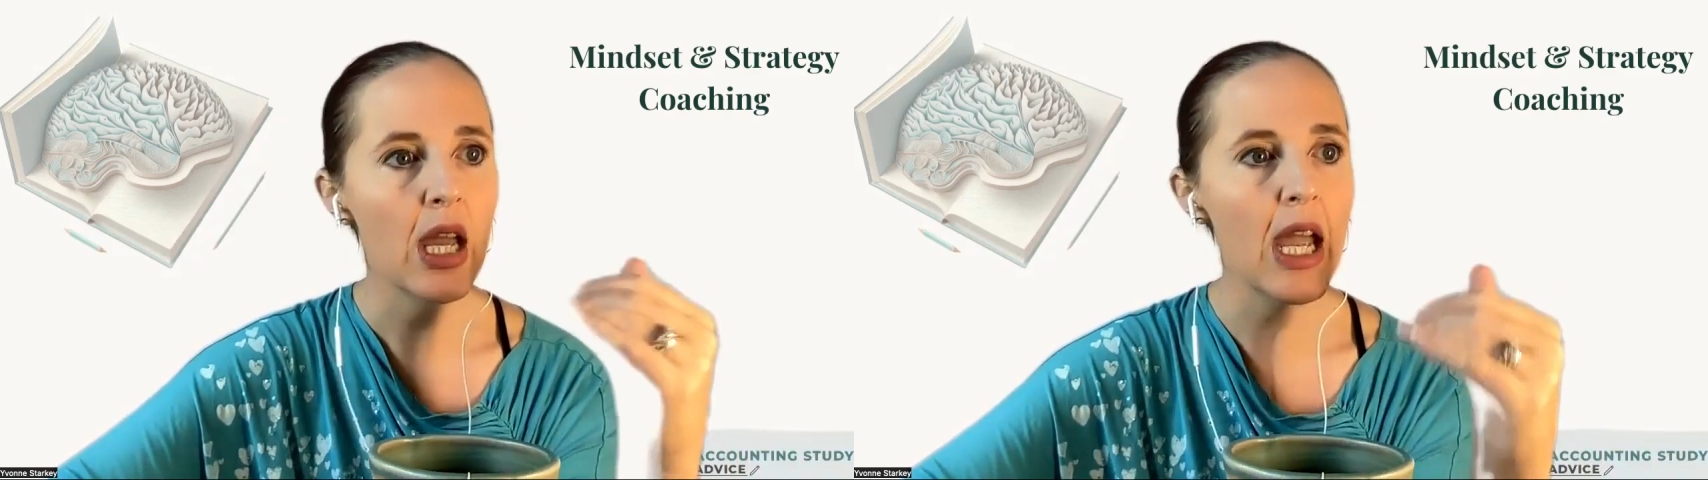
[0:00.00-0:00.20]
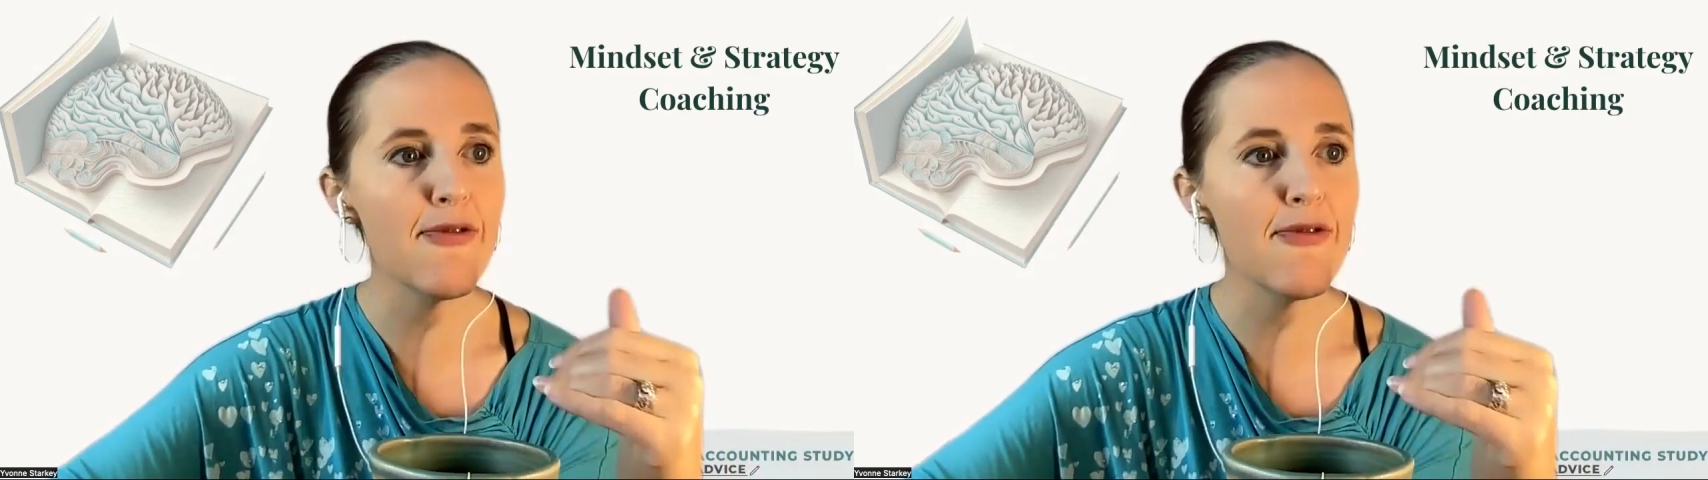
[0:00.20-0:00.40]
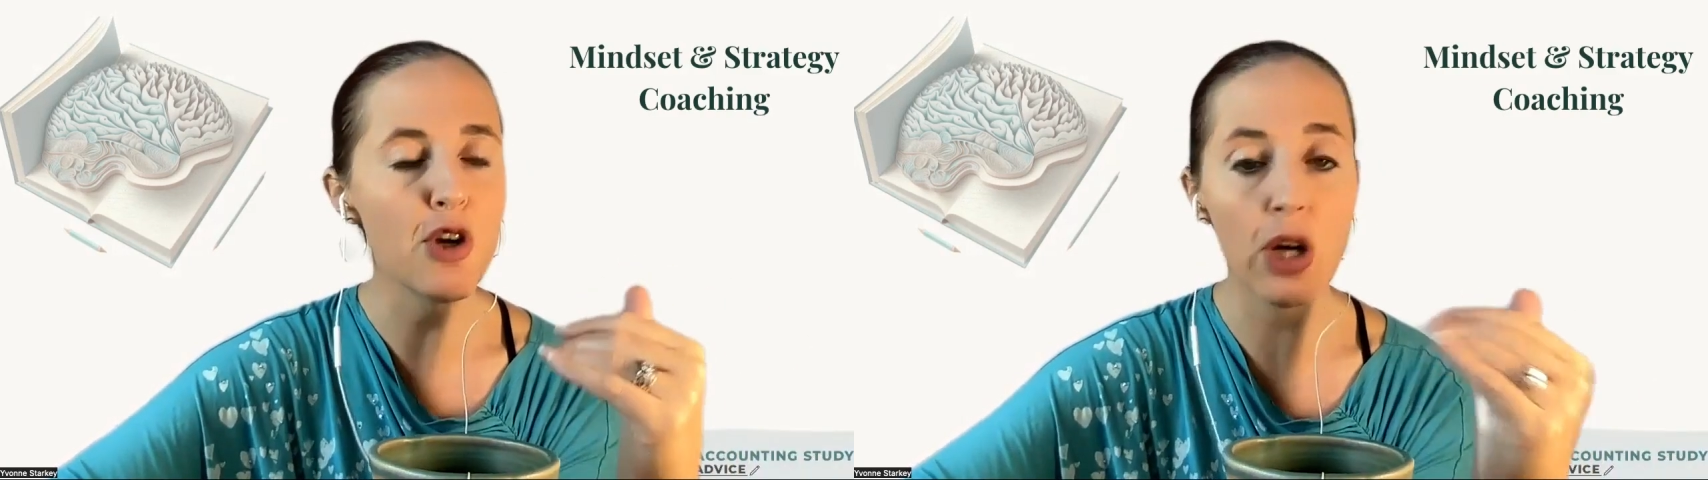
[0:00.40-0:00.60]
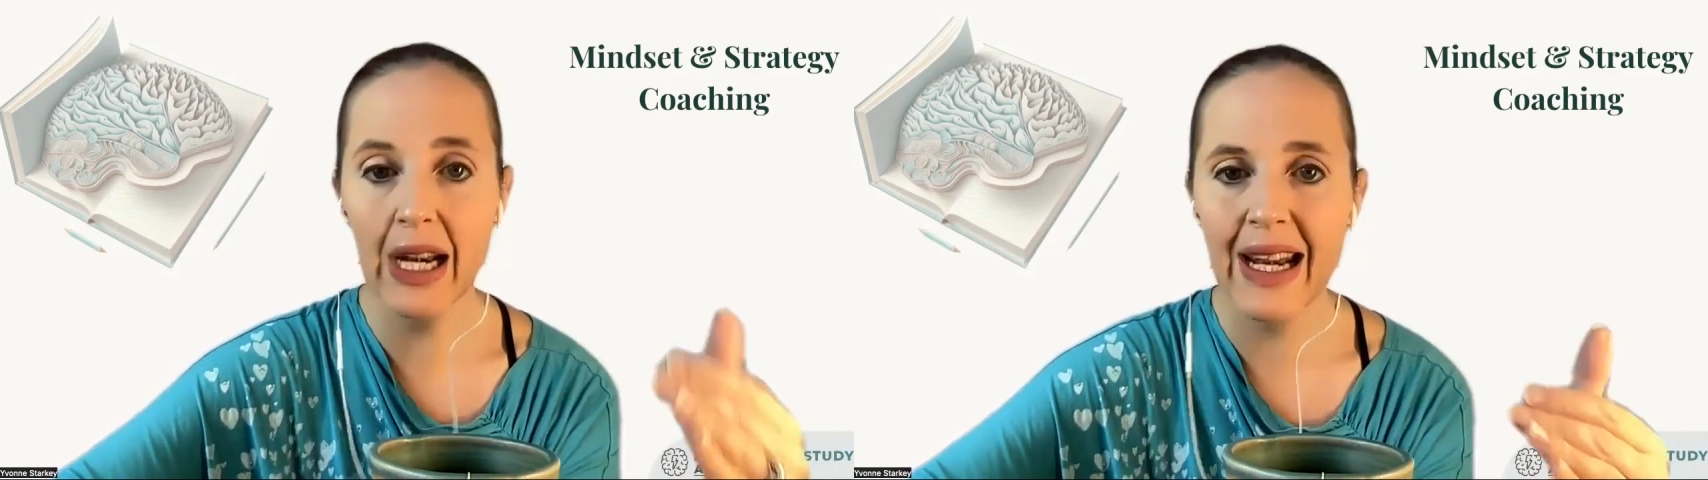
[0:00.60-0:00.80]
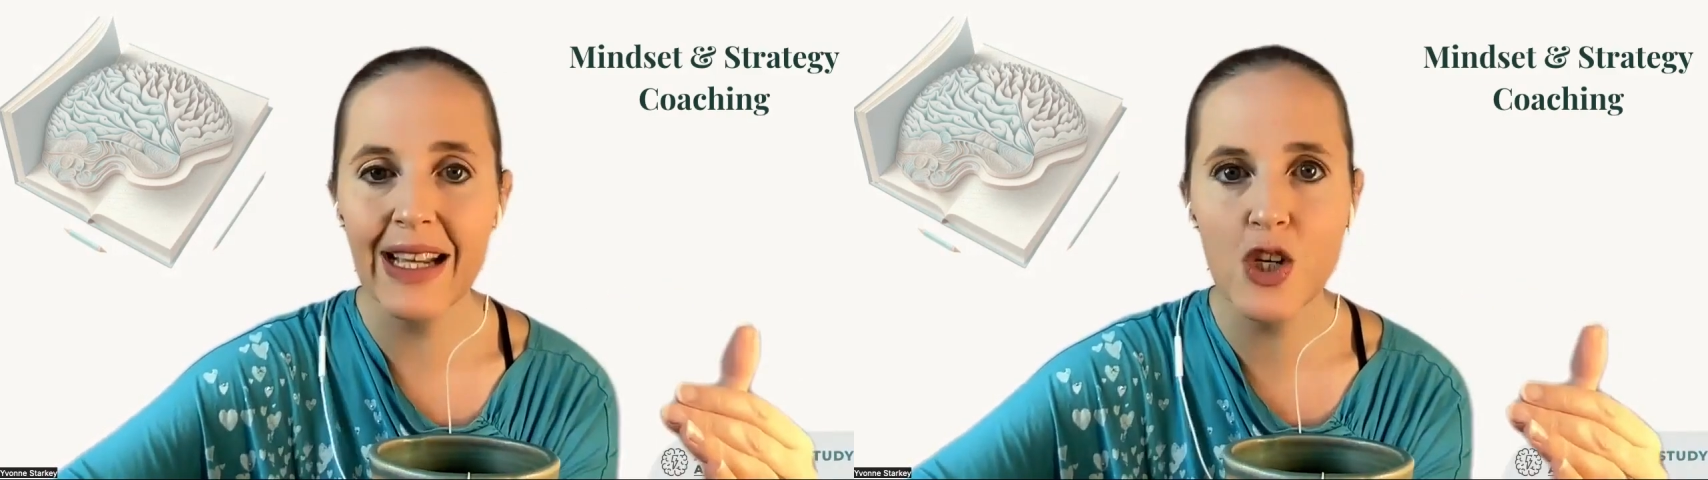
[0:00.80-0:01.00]
if you're
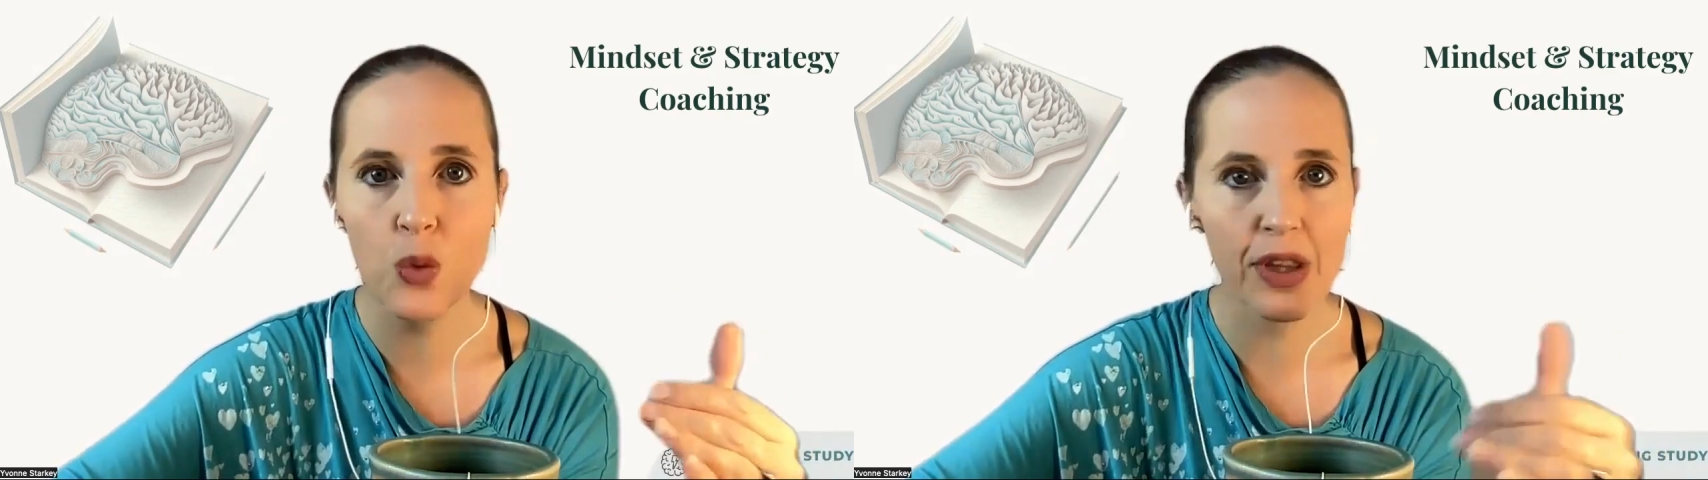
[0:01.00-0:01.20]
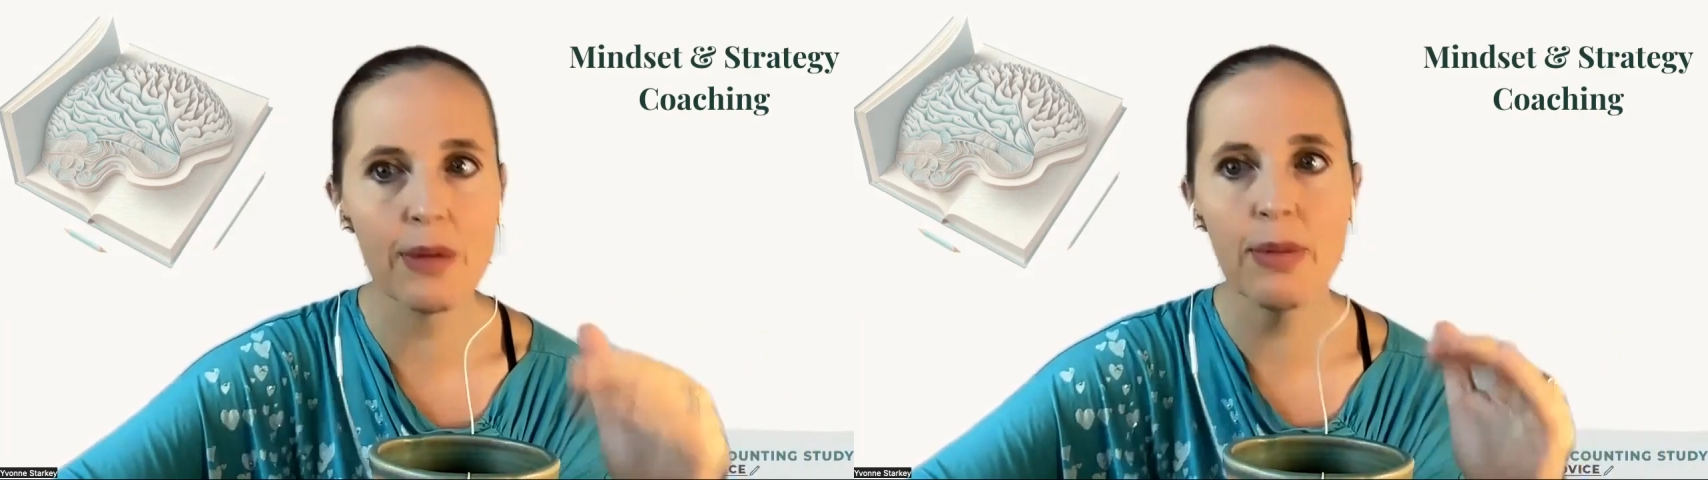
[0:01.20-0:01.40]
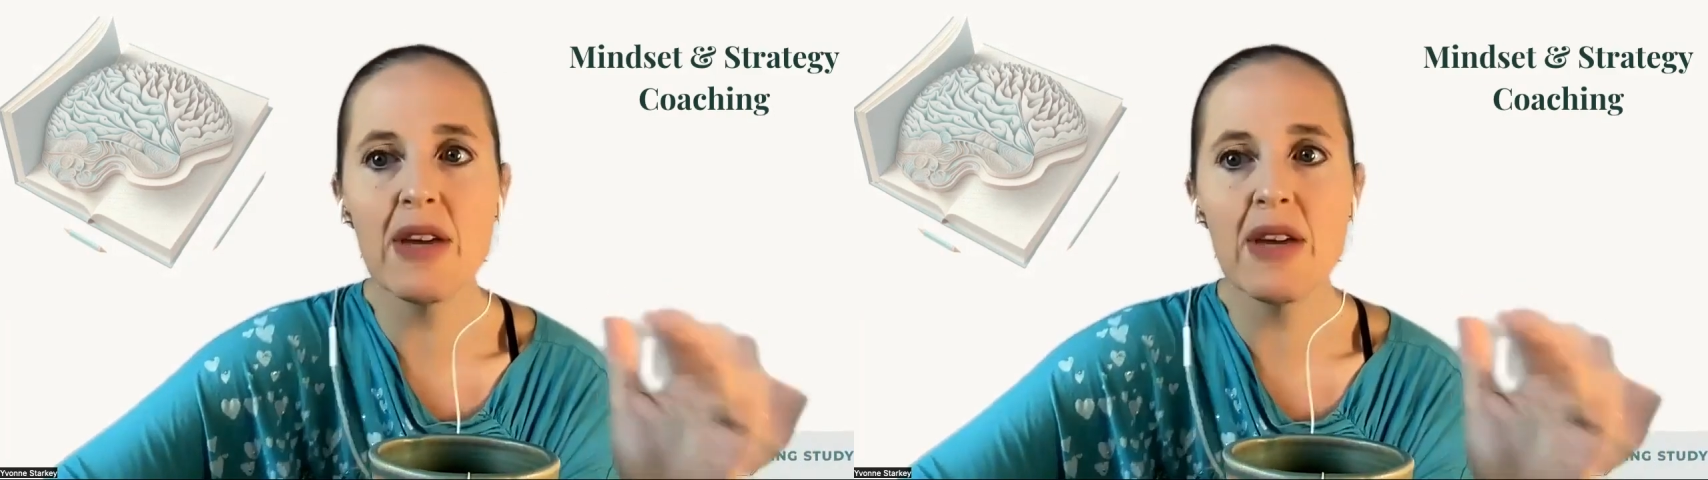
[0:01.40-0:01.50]
connected with them,